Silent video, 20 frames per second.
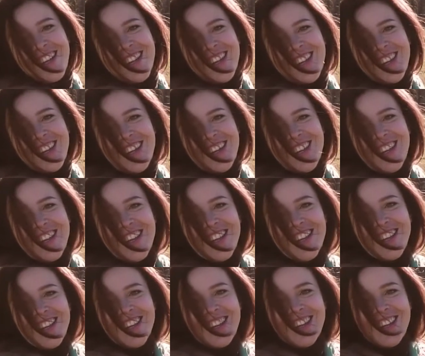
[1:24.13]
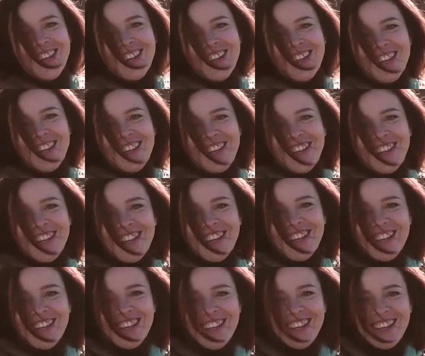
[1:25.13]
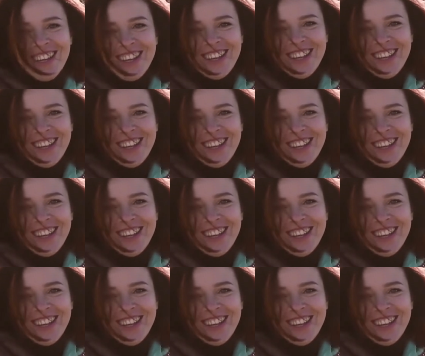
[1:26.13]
the you that you don't see,